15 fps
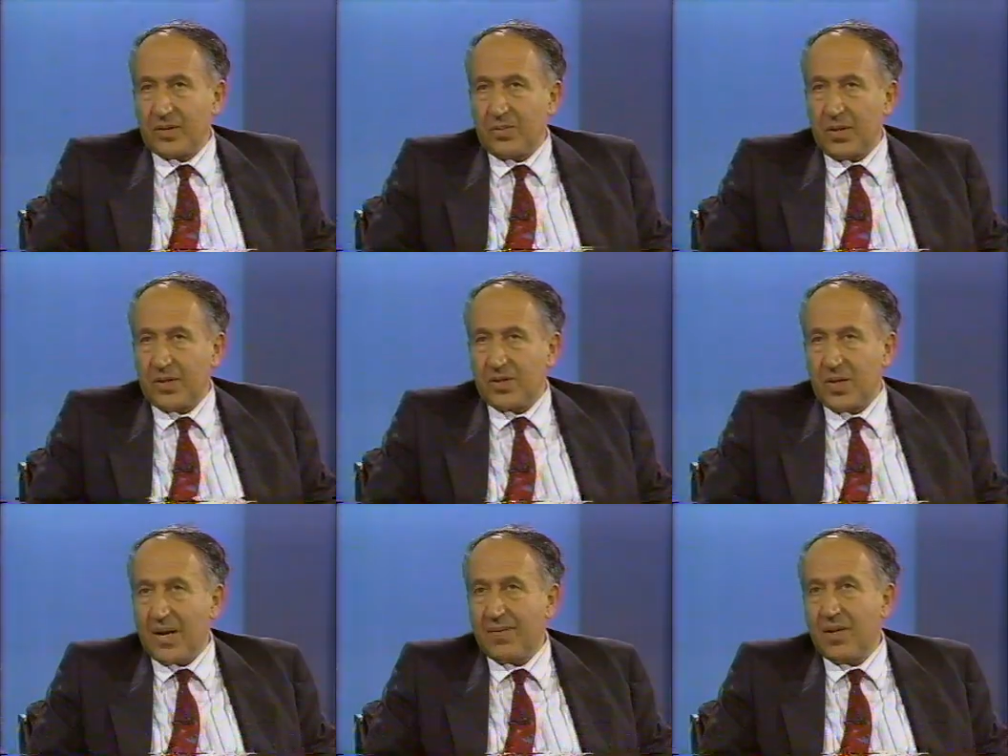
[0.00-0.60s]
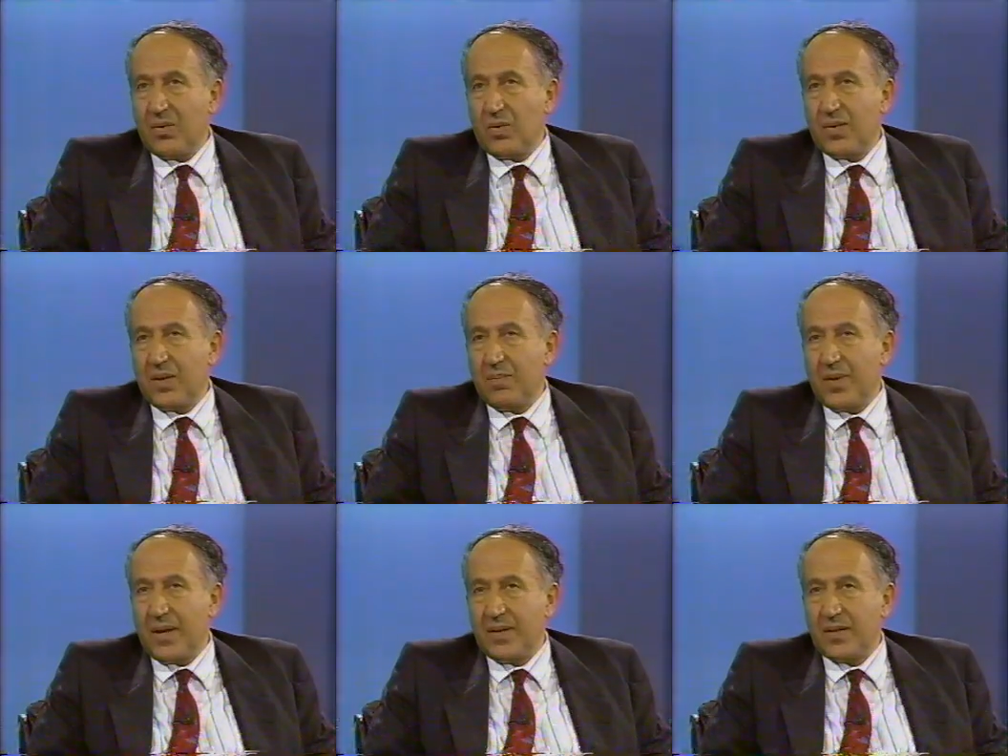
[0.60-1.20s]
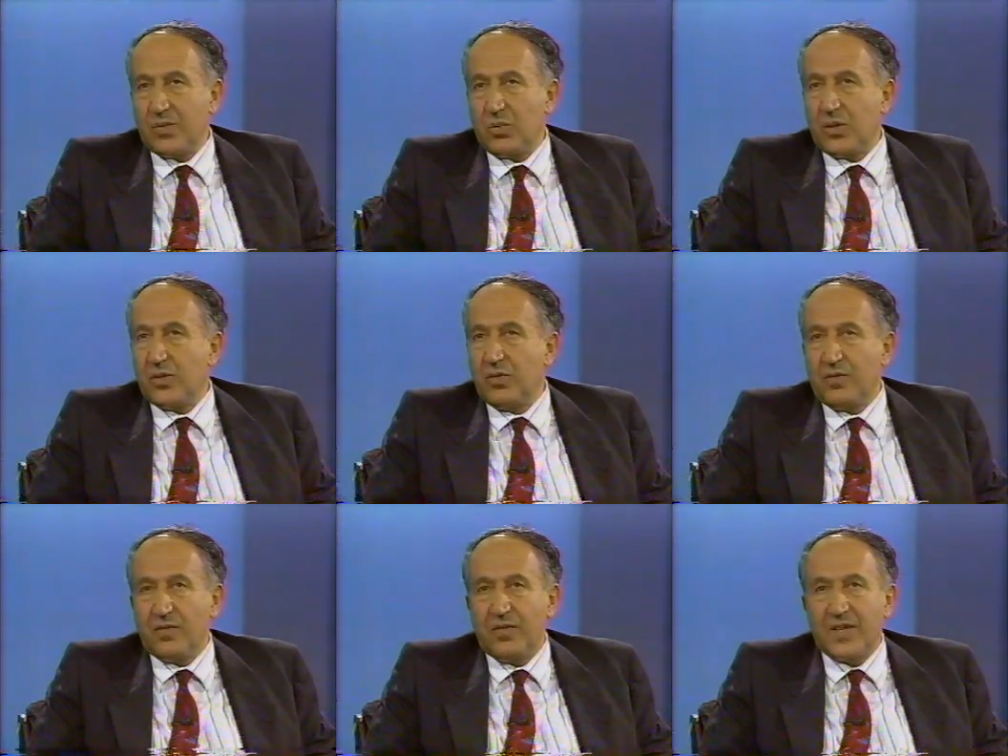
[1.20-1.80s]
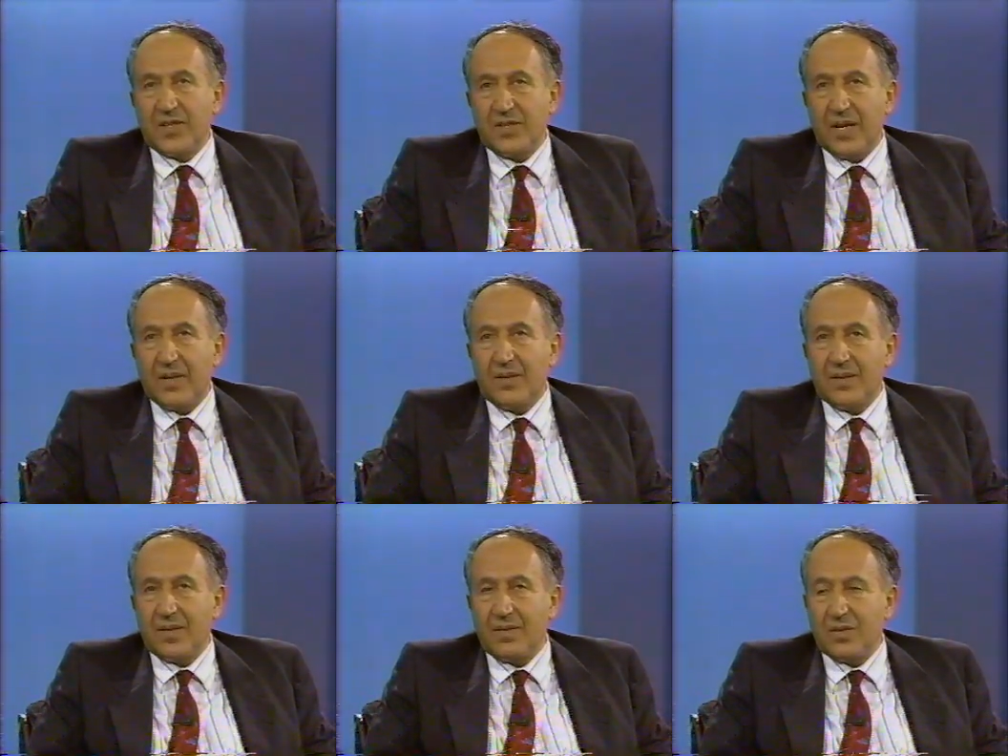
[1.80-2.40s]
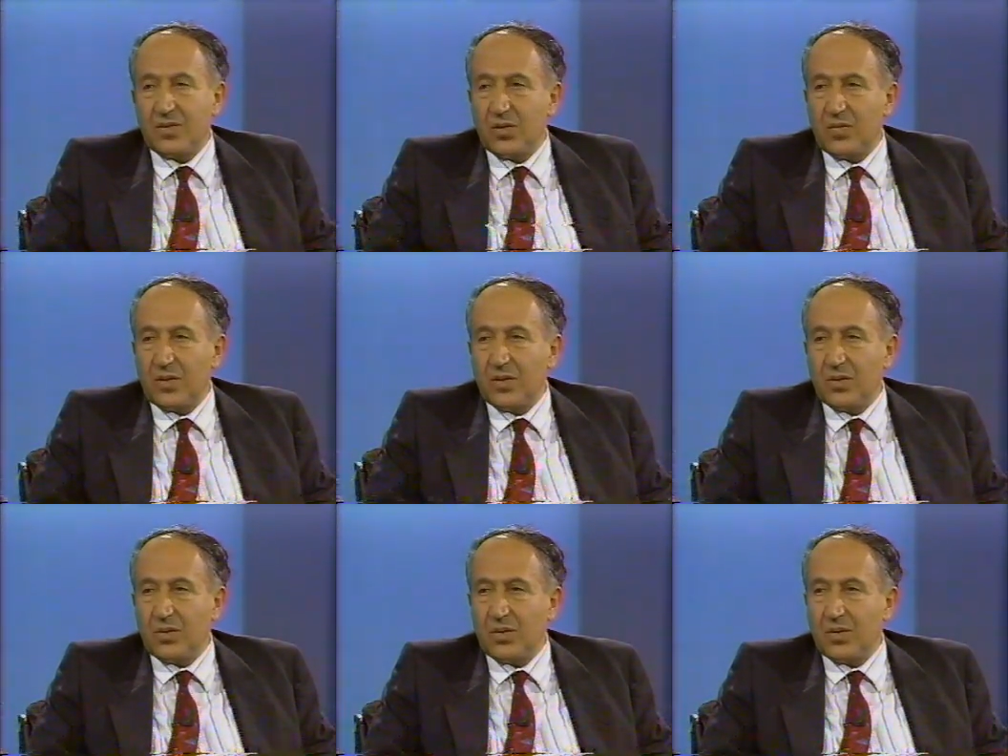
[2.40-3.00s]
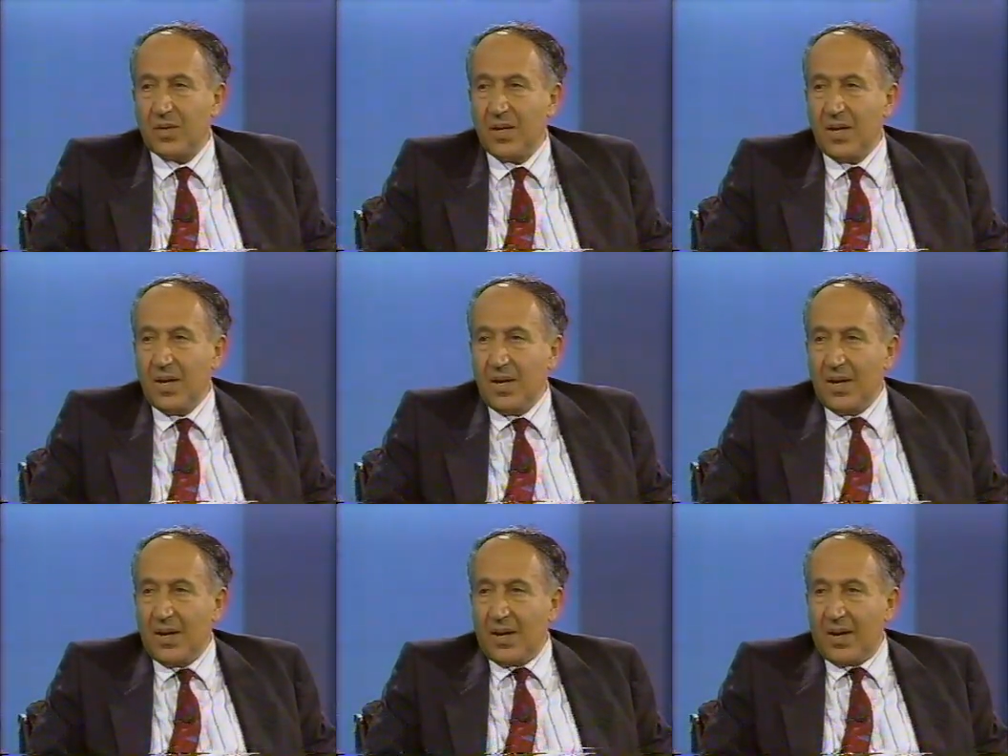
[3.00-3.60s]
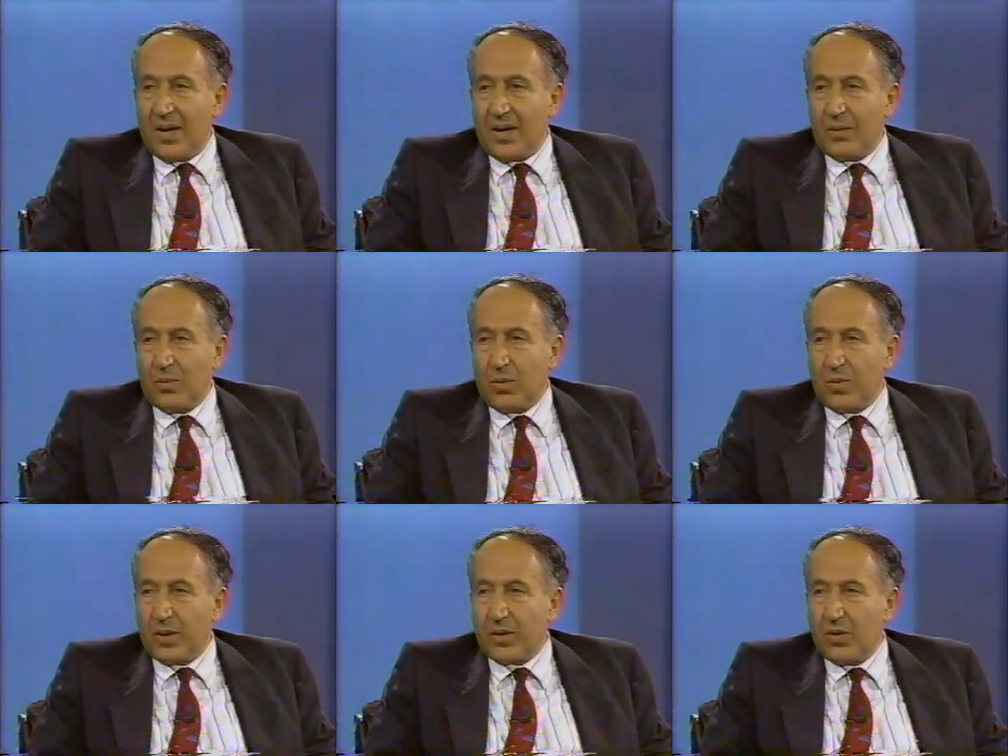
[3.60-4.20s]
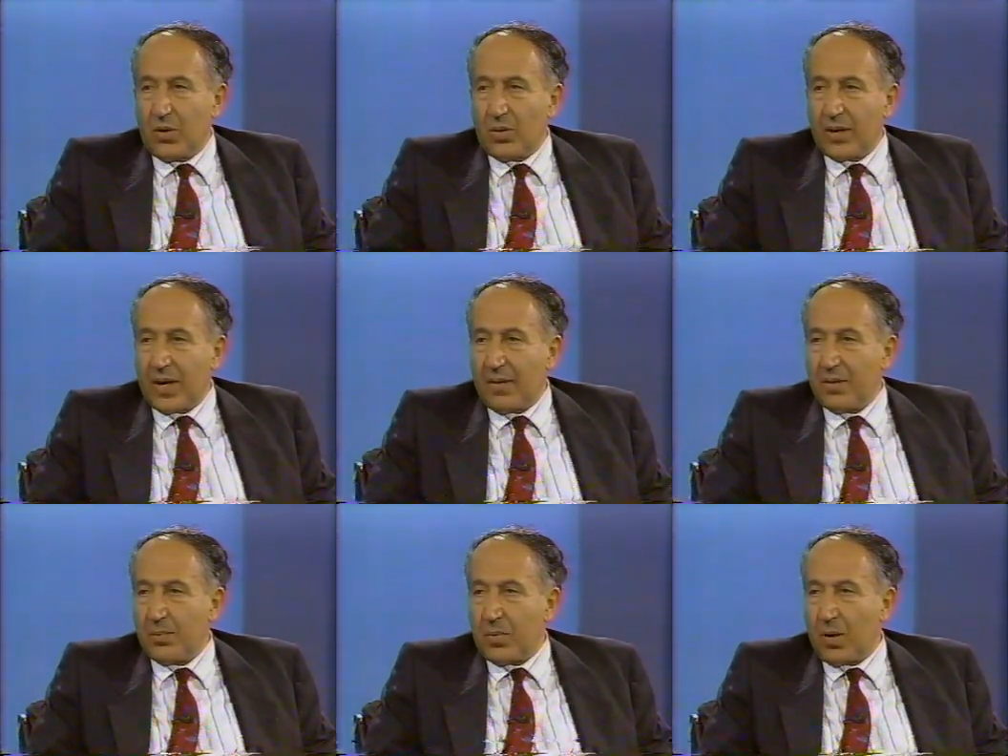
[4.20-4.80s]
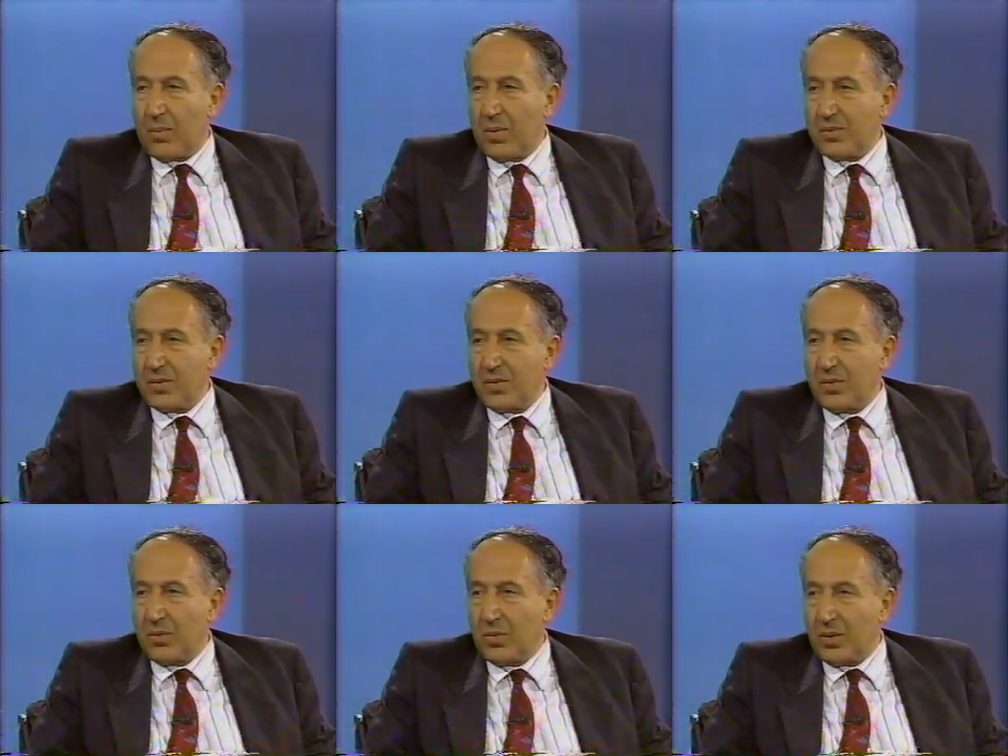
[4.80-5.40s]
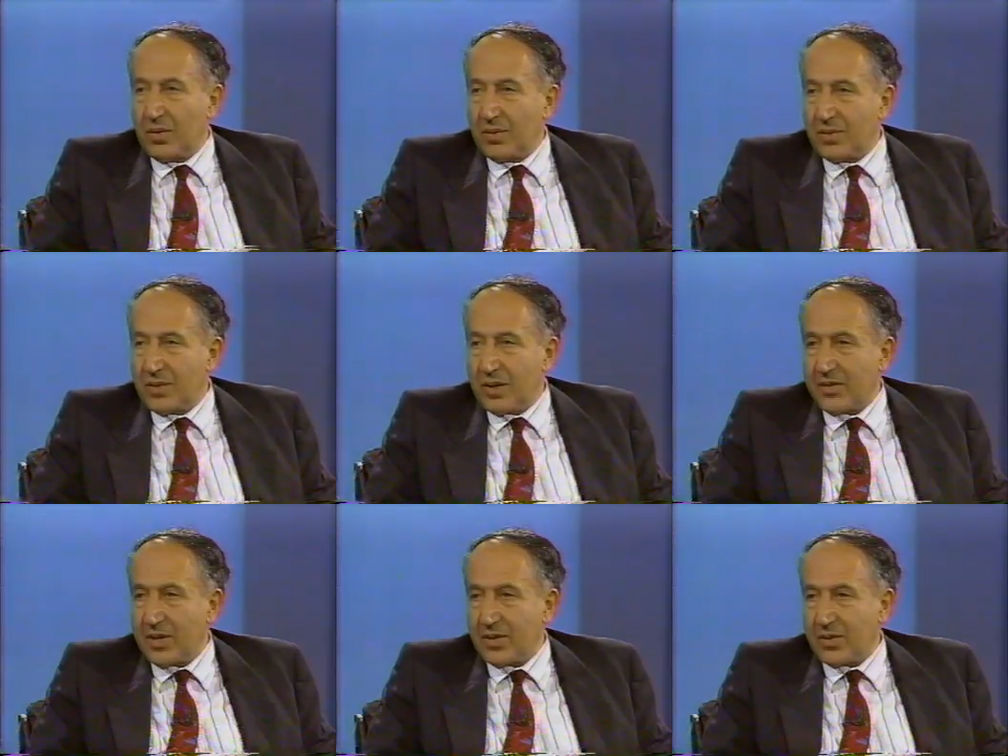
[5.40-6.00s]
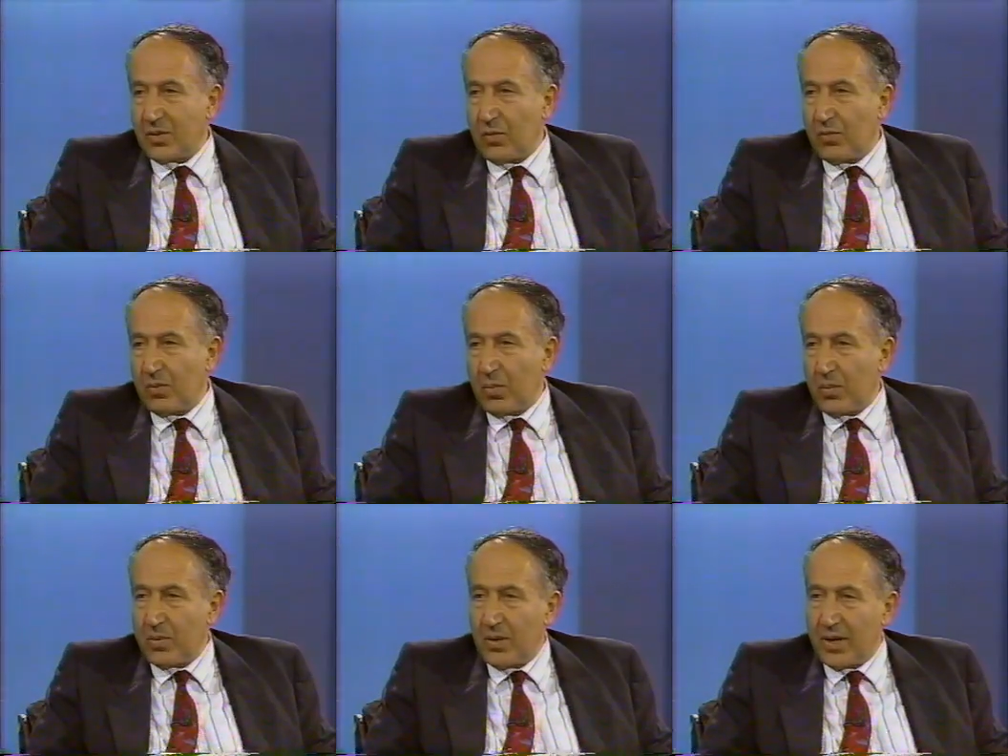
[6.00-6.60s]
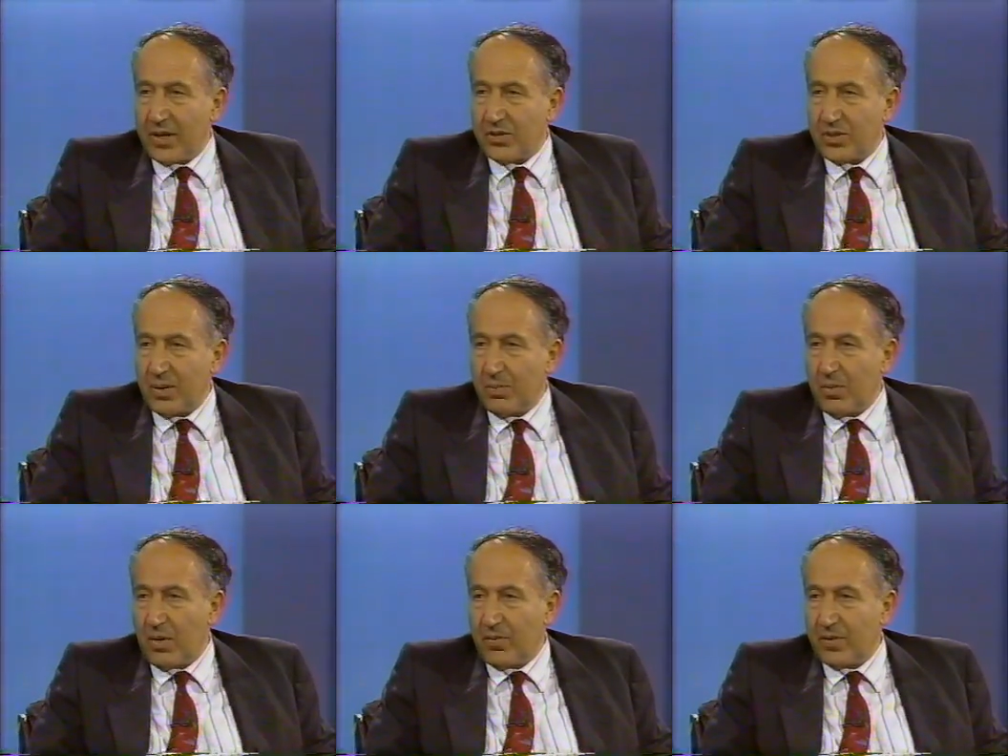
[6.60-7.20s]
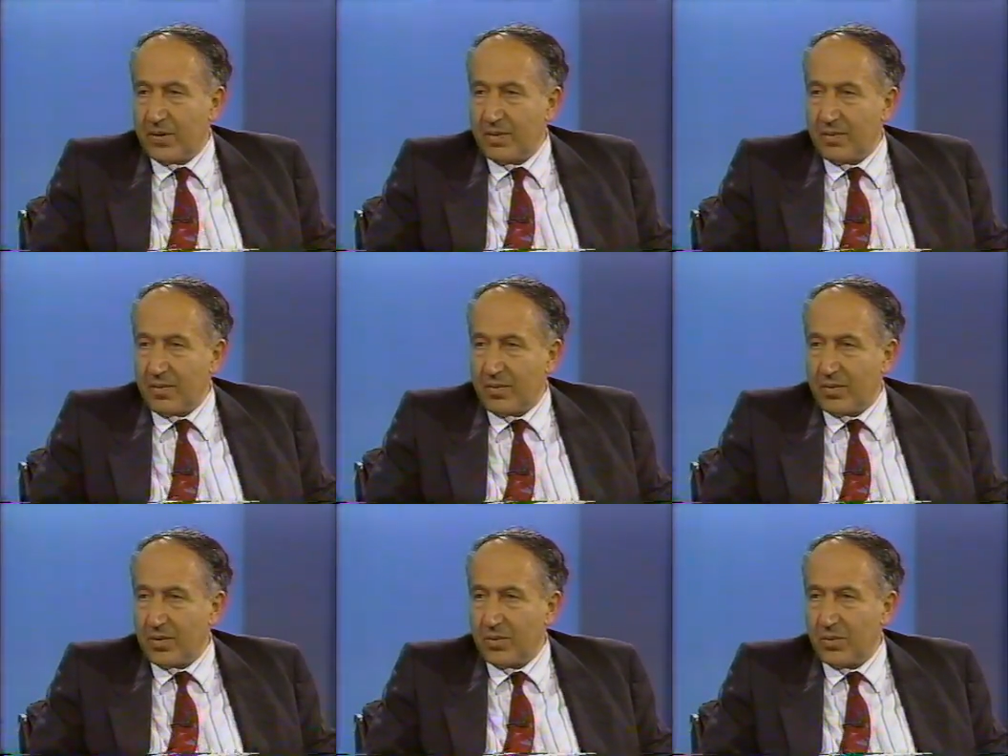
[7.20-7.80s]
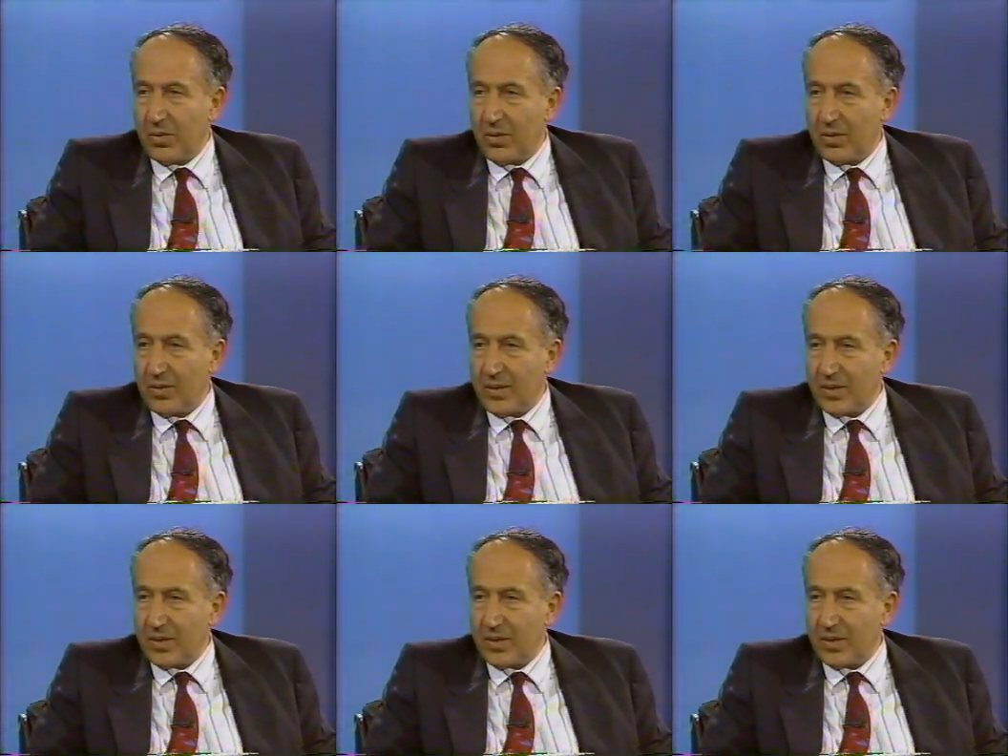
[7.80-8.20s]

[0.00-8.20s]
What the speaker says: expression. I think what they meant is we were too fixated on the Soviet Union, and we were ignoring other problems in the world, such as overpopulation and poverty in the third world.